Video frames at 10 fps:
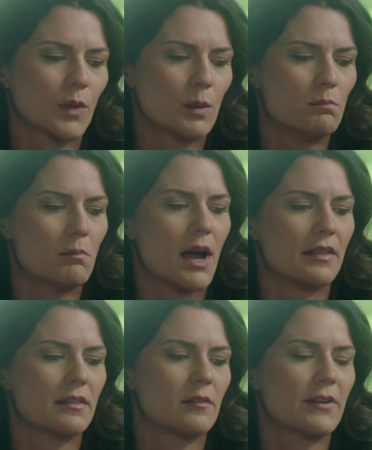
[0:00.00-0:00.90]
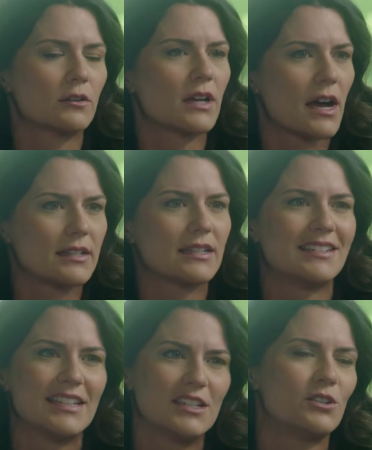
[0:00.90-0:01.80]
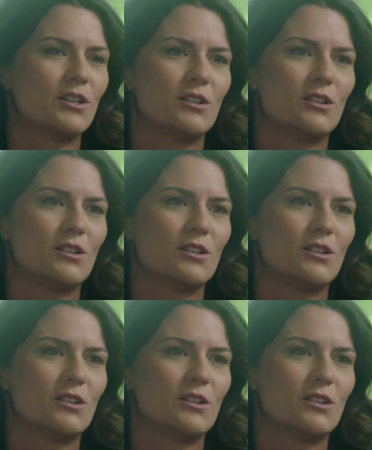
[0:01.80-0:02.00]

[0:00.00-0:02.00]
month of how God has continued to